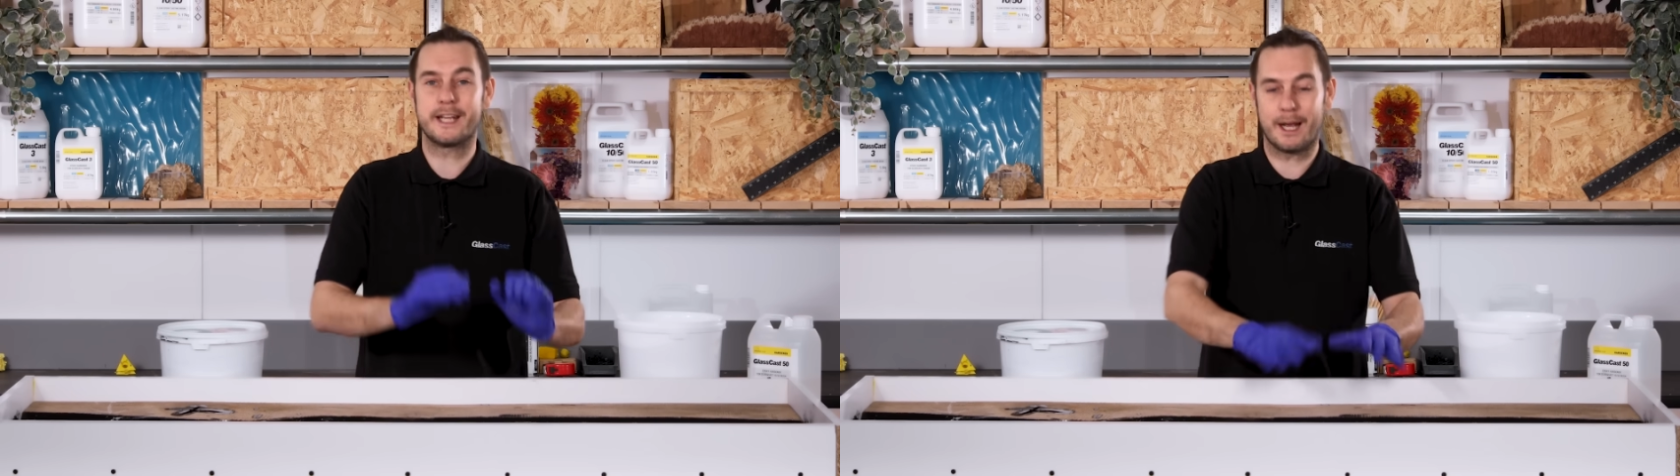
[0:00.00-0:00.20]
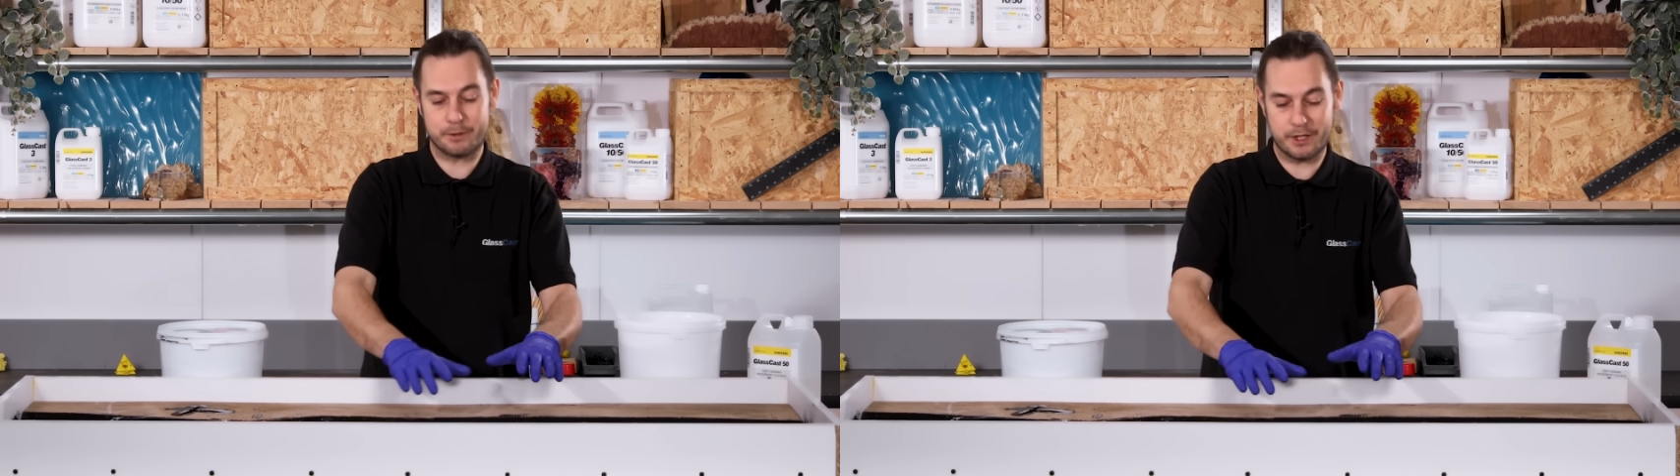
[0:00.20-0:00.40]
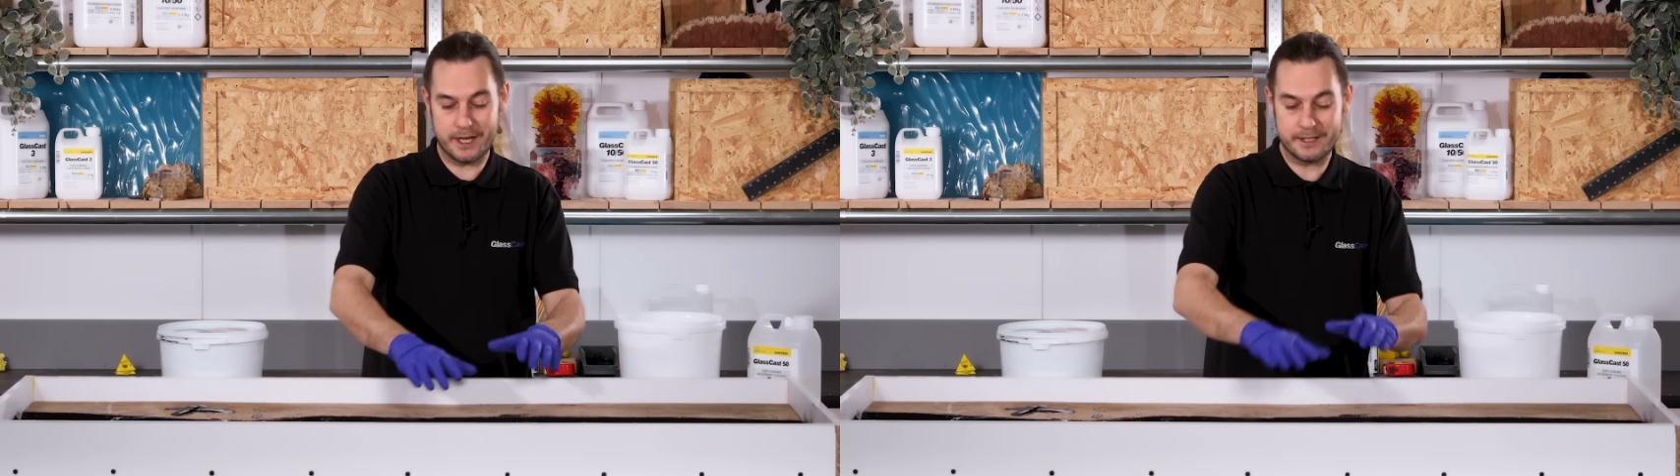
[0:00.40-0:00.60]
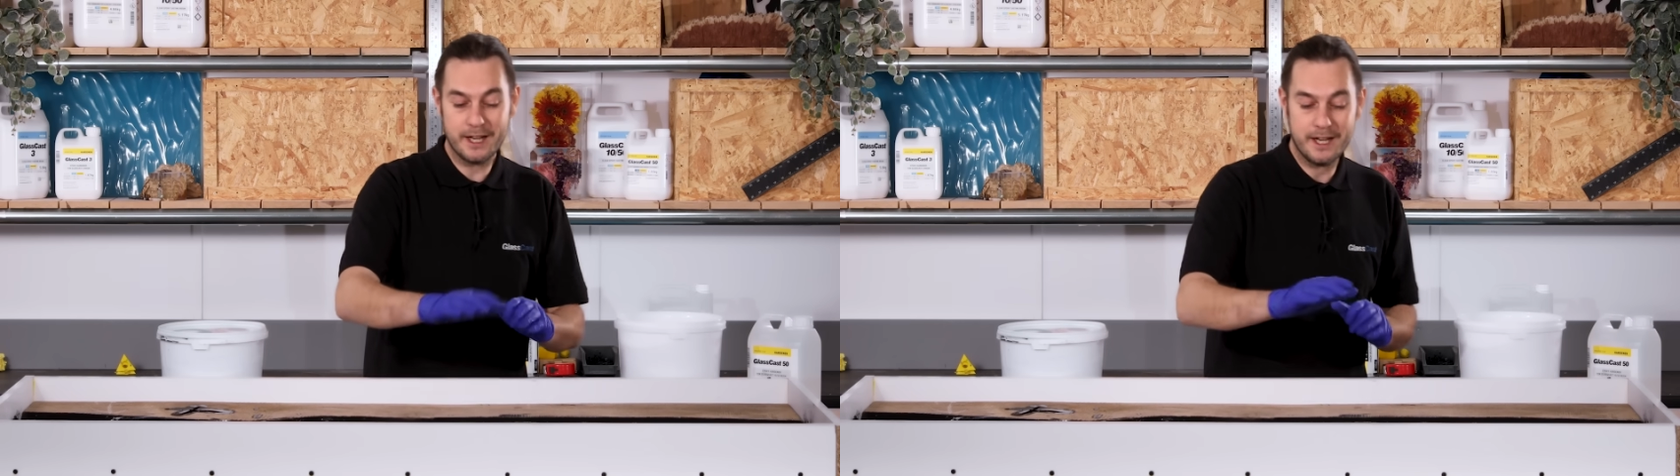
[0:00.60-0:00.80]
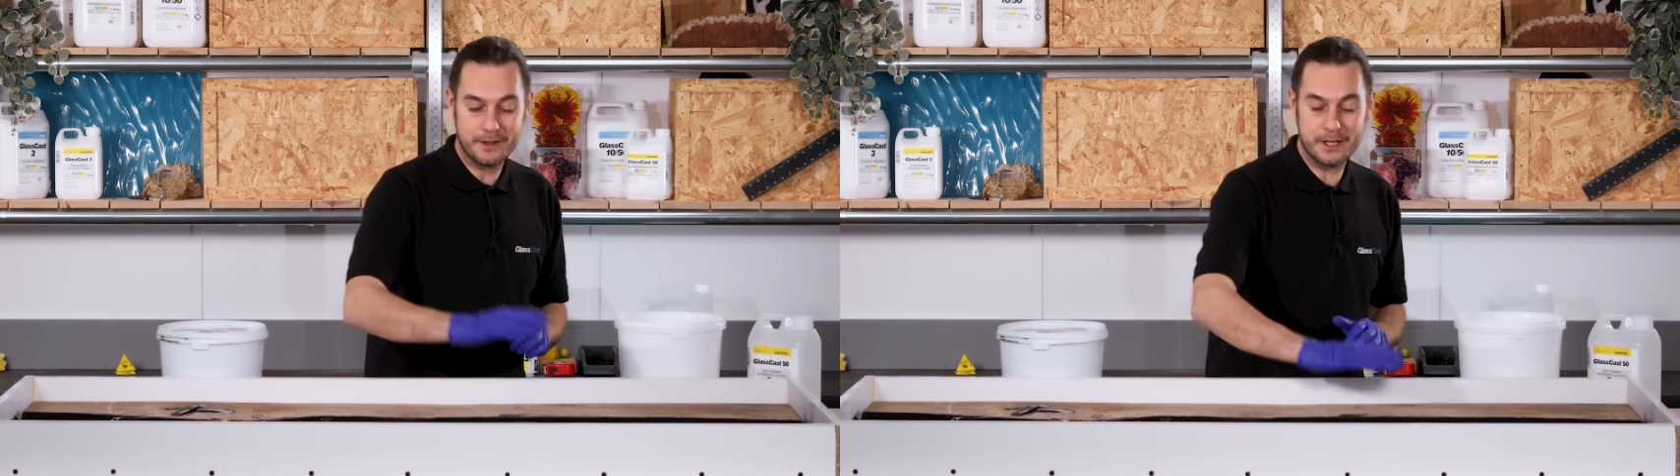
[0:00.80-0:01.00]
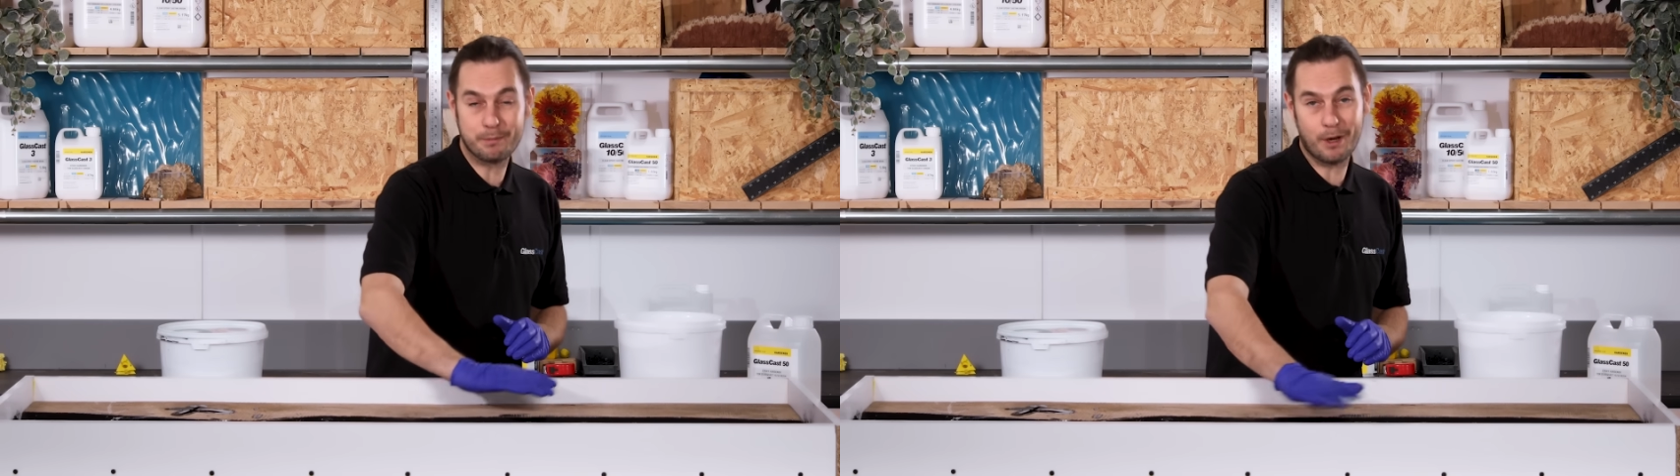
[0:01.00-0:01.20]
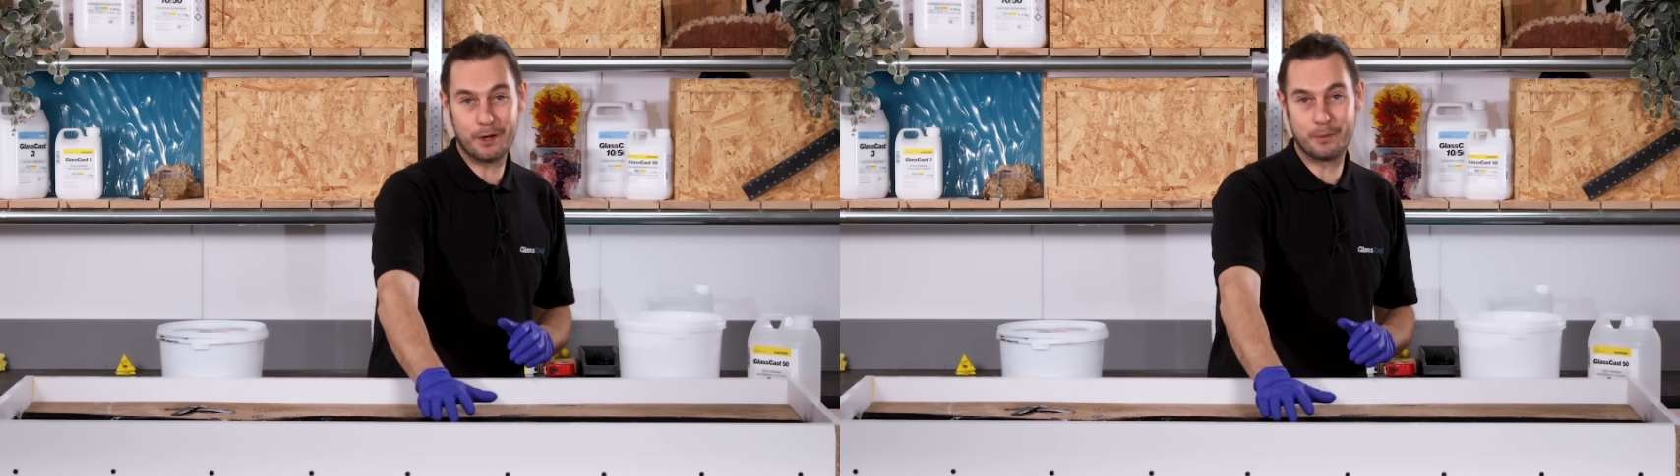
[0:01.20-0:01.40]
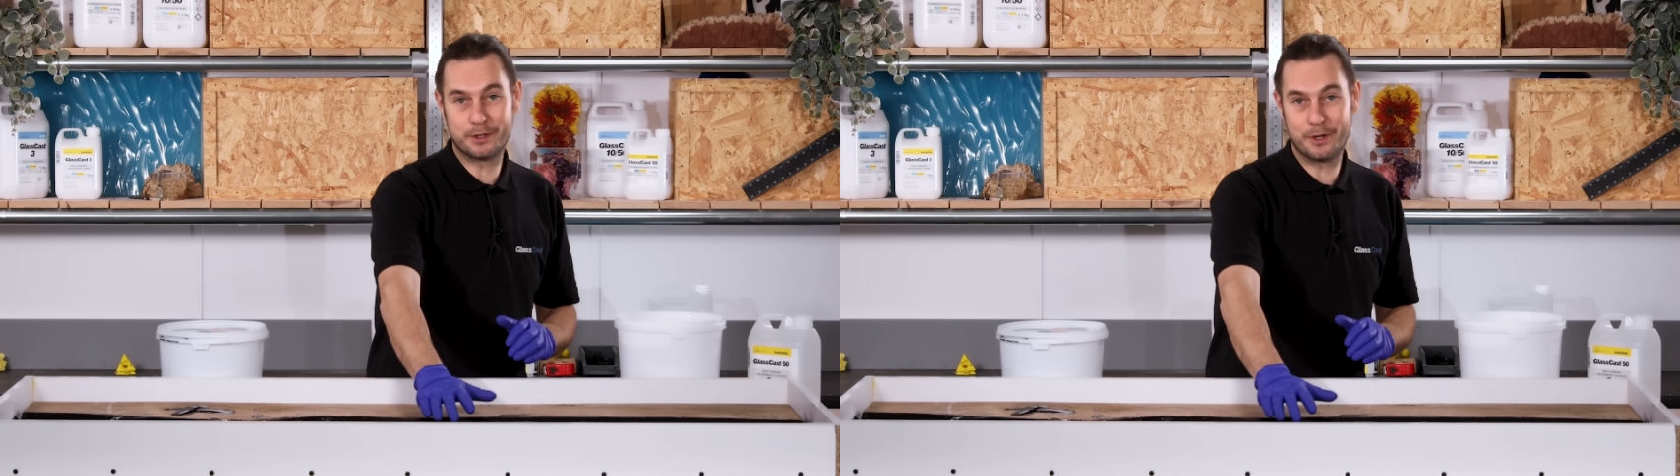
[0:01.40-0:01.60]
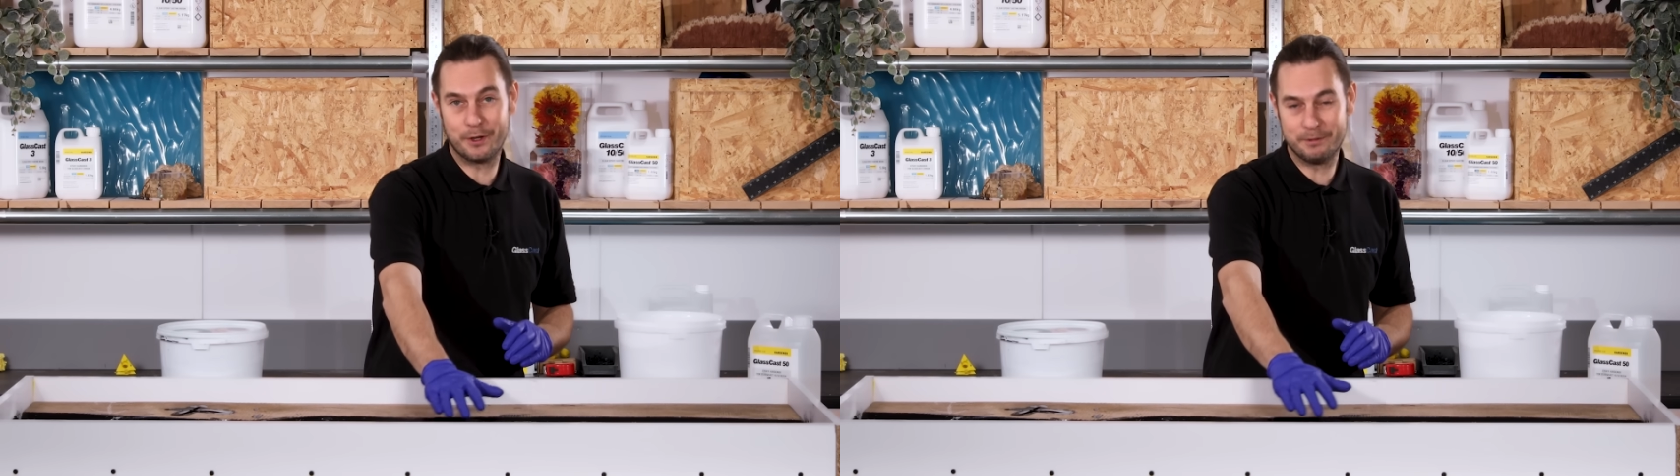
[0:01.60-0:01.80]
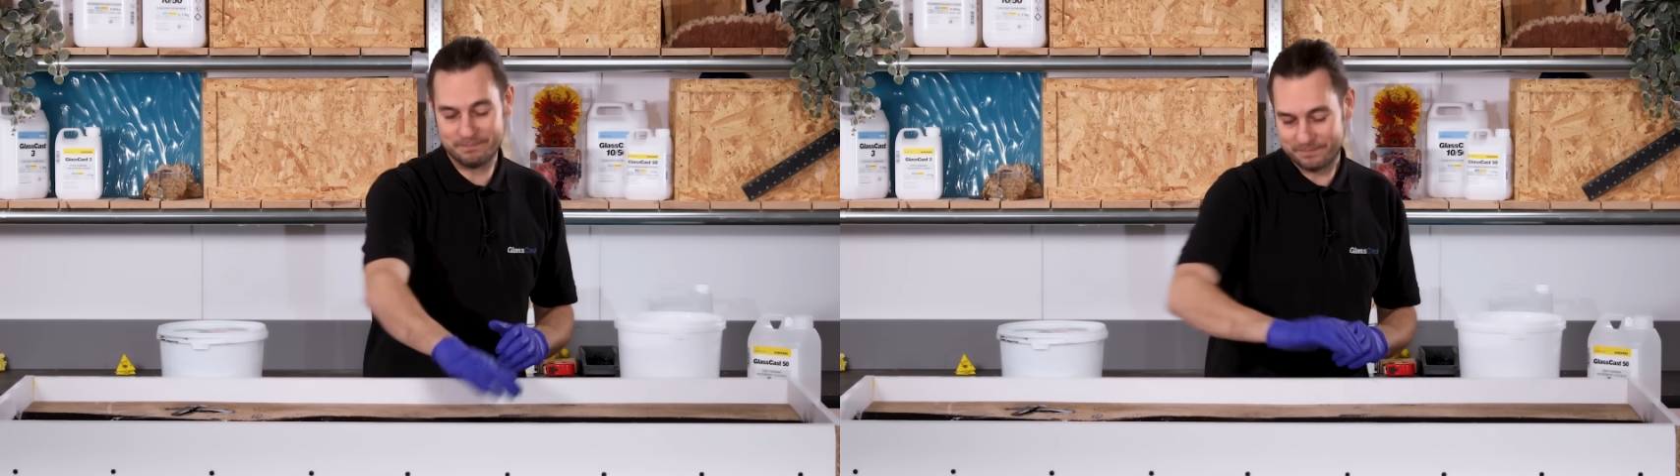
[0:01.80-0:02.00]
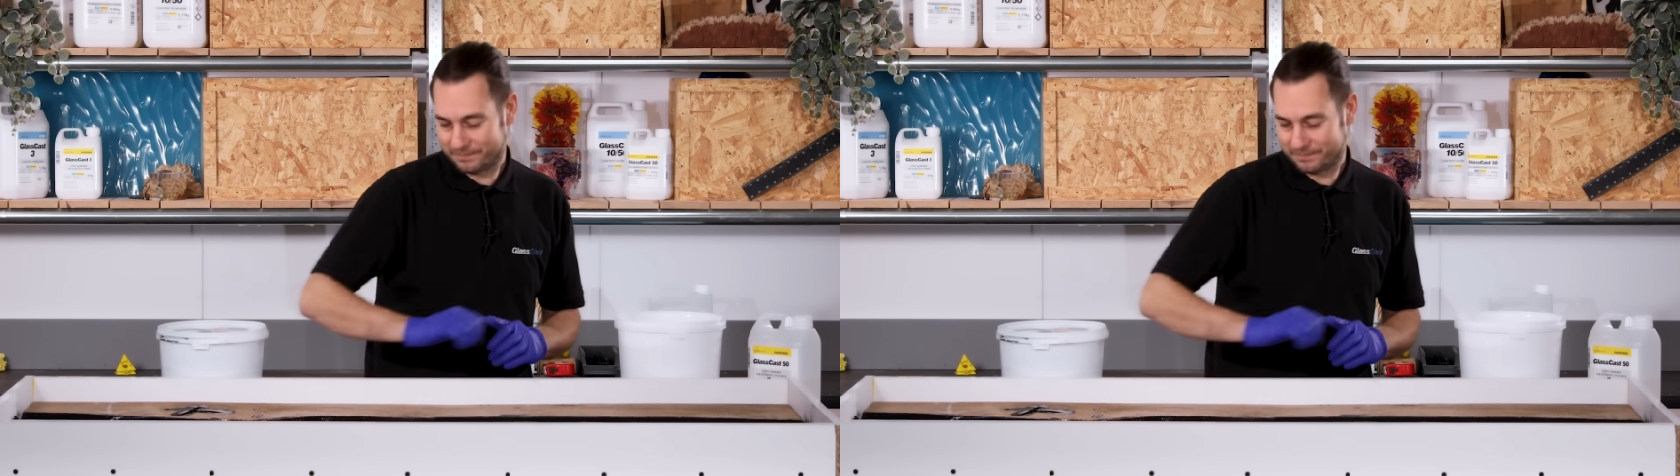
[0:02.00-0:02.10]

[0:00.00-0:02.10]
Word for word: encapsulate this plywood core.